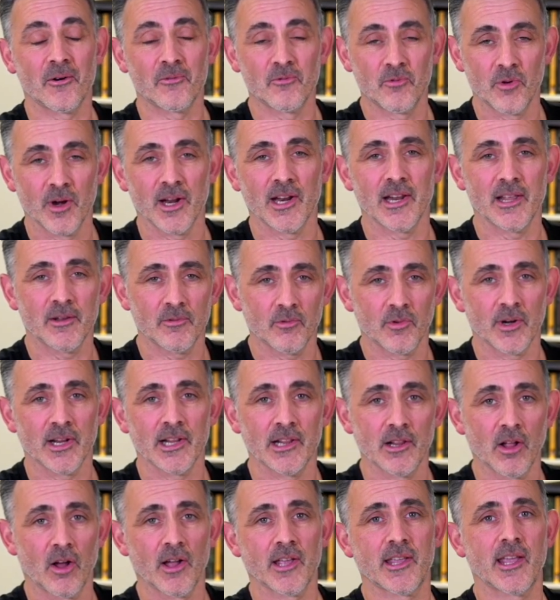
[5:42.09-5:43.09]
I really,
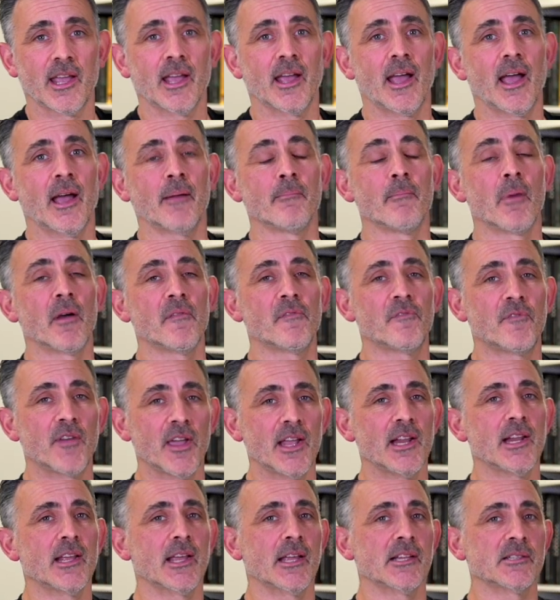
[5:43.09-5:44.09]
really like it. And my
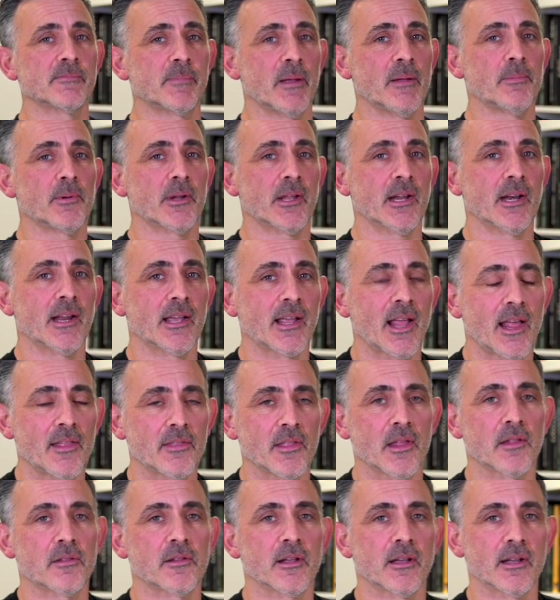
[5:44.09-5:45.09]
feeling is people are going to
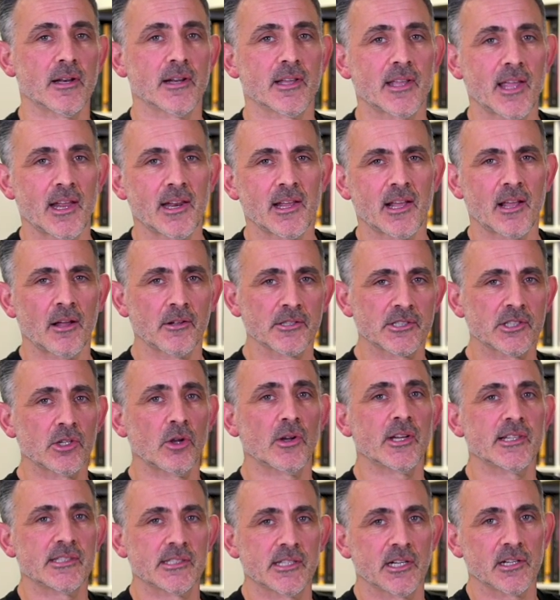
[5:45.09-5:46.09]
get this. They're going to get it. Go, it's
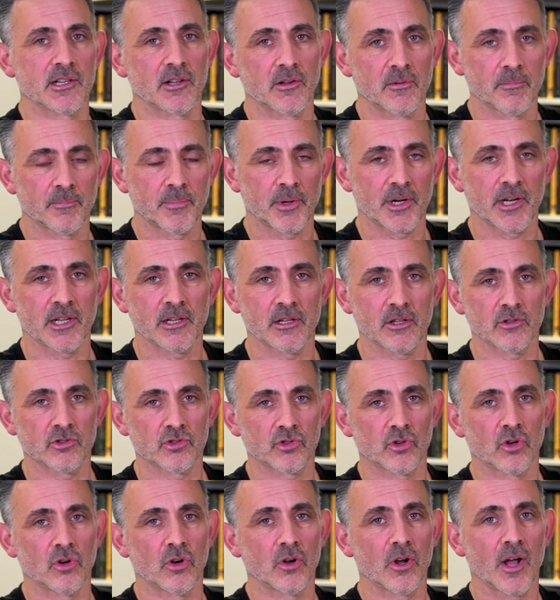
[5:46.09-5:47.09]
not easy to do and put it in the
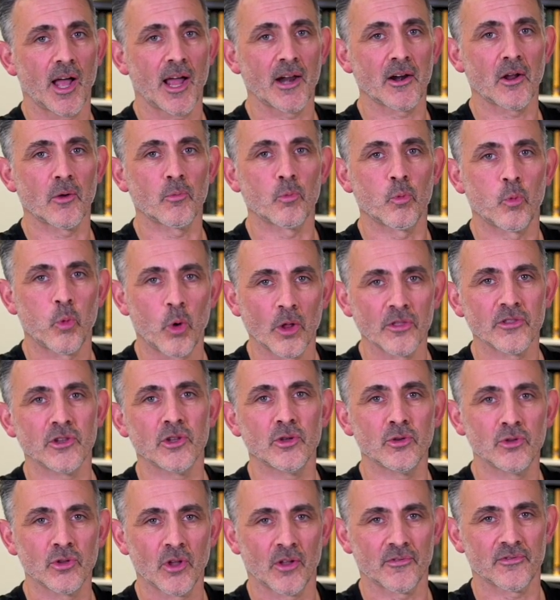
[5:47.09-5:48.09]
drawer. And I
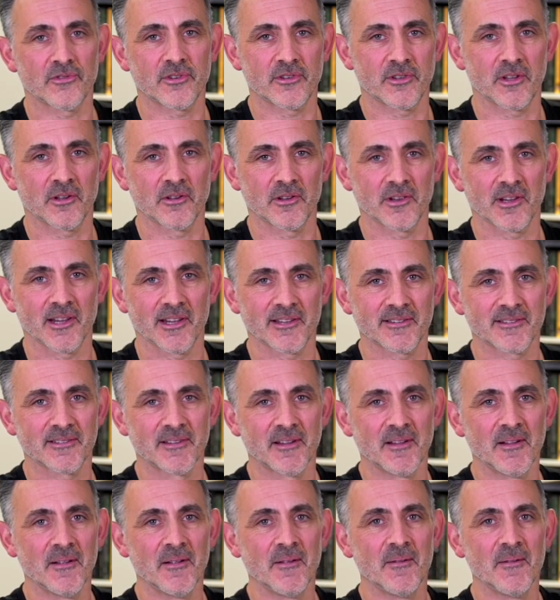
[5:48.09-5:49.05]
want you not to do this.